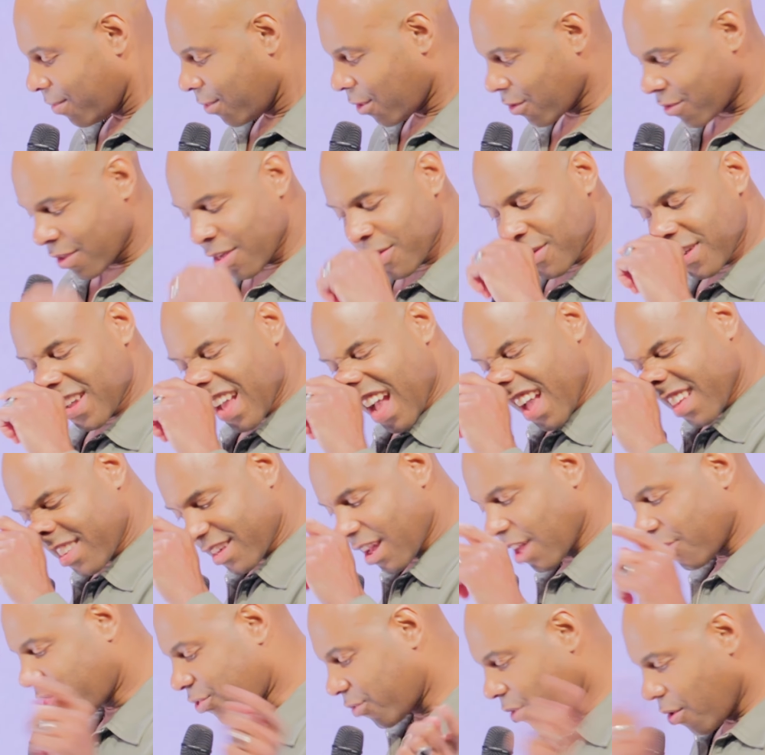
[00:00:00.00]
those other guys
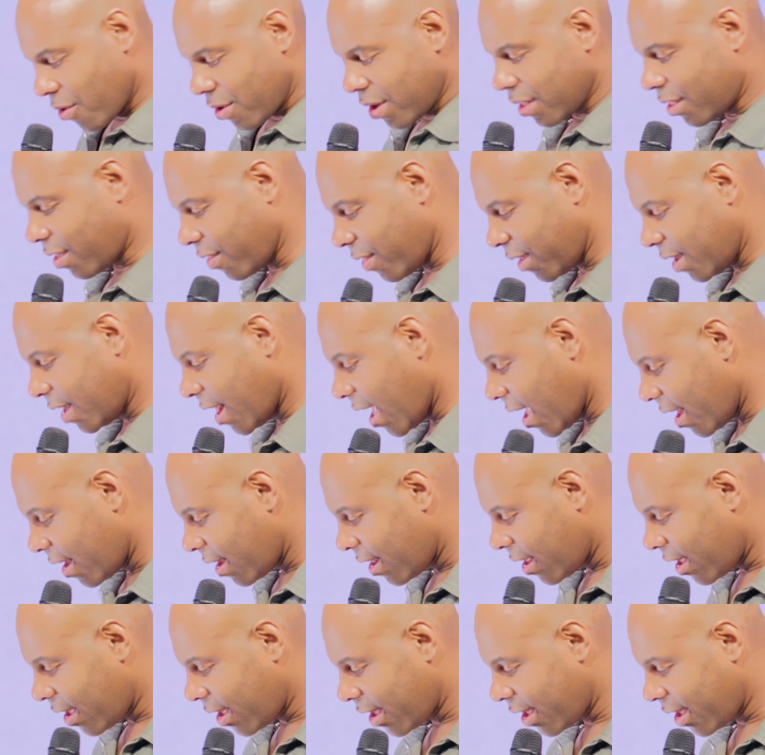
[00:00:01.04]
got thrown into the den.